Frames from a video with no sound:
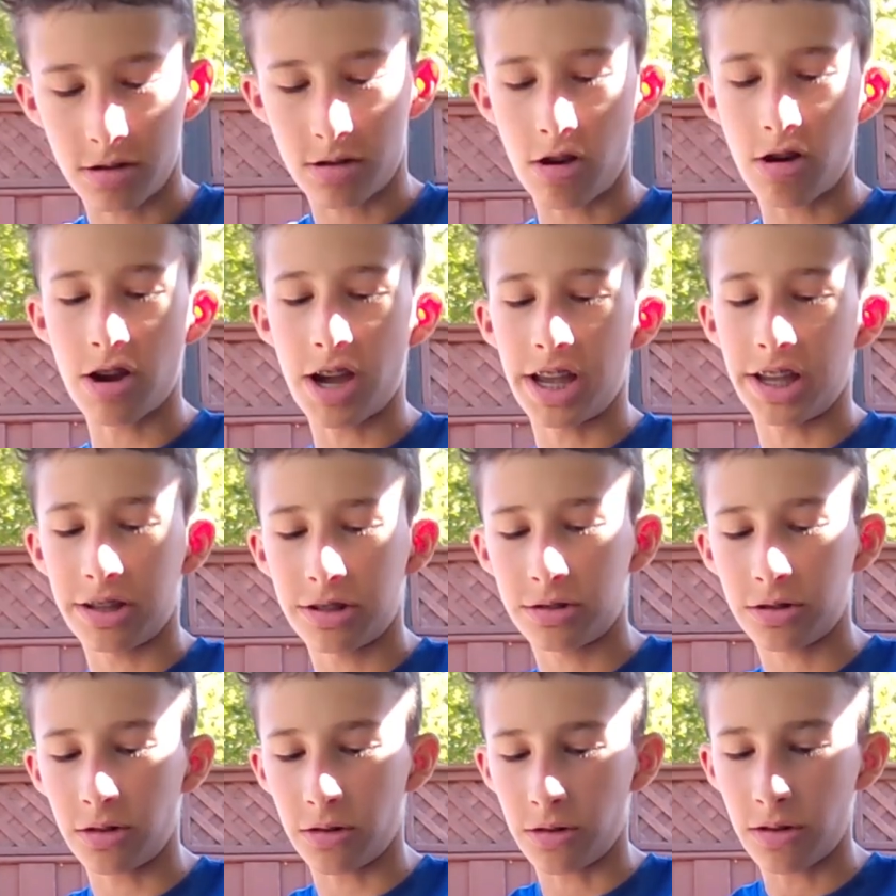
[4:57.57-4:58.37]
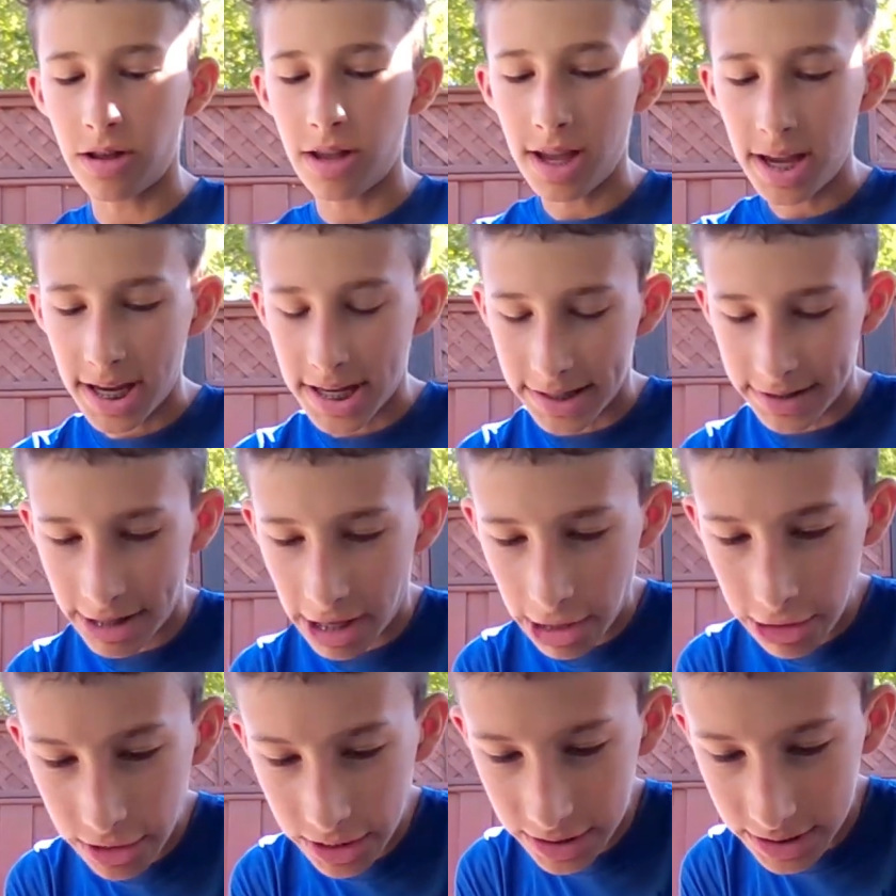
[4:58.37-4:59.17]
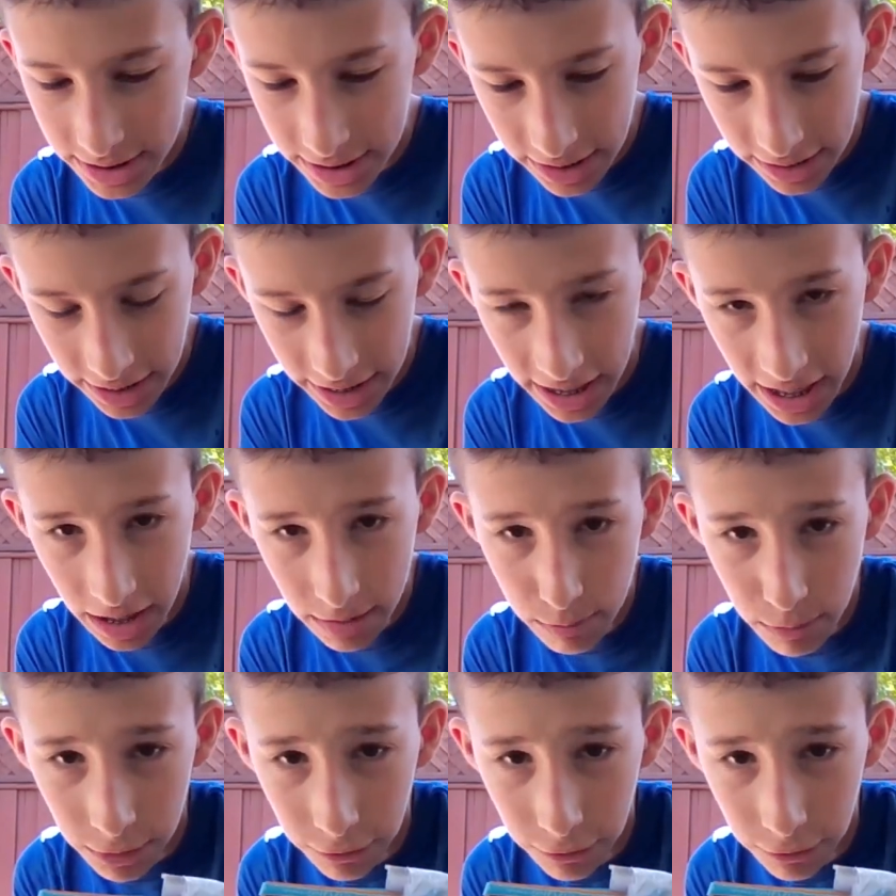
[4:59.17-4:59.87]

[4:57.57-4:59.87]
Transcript: Okay, so now you can see that I have one